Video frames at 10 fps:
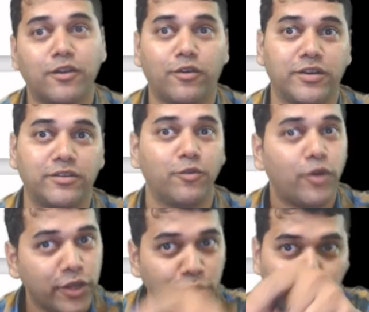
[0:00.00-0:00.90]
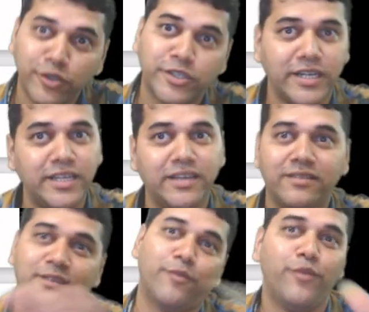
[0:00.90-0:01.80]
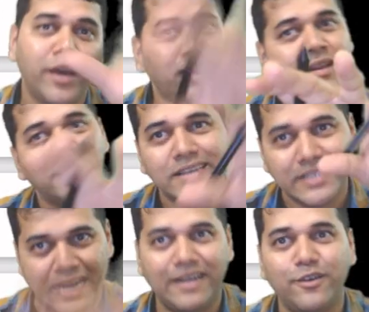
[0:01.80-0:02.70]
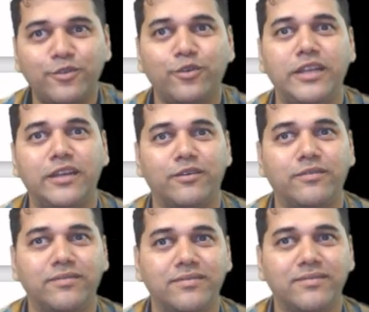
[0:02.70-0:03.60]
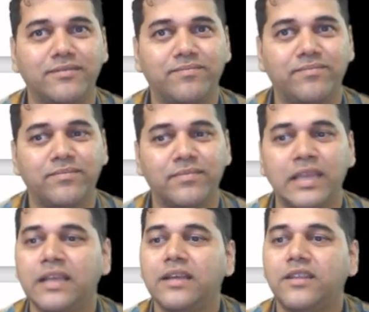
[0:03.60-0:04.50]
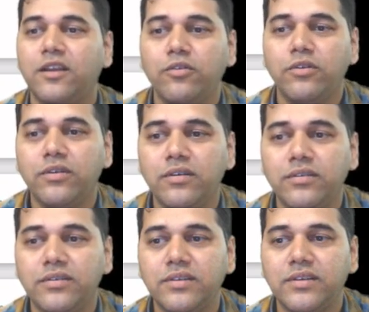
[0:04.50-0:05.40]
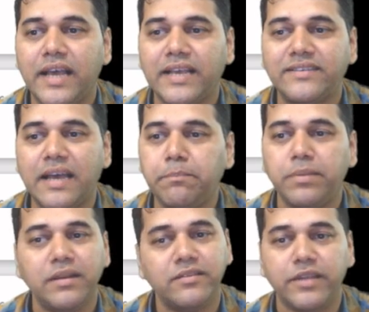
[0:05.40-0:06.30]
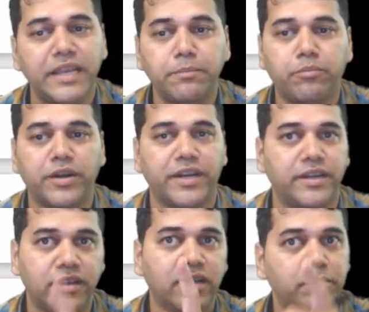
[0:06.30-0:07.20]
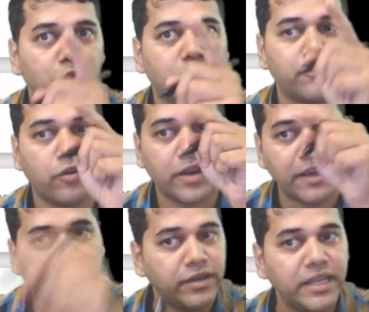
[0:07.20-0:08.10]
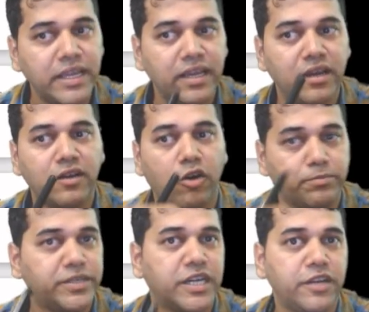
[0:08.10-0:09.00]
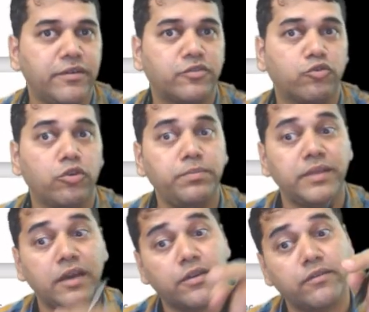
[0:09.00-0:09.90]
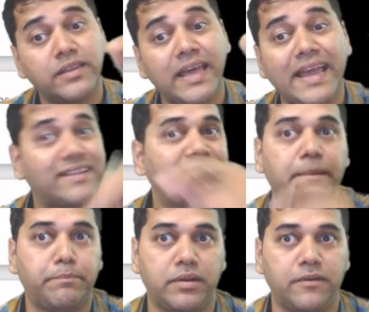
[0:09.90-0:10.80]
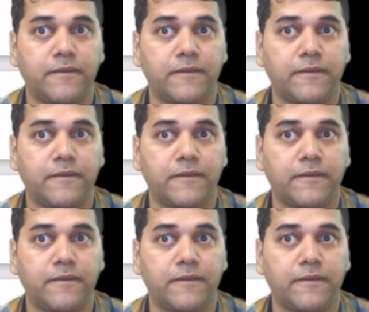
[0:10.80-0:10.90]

Audit. So what you are going to study is somewhere standards only now. Now, example is very important here, because for every objective and scope, they have given the example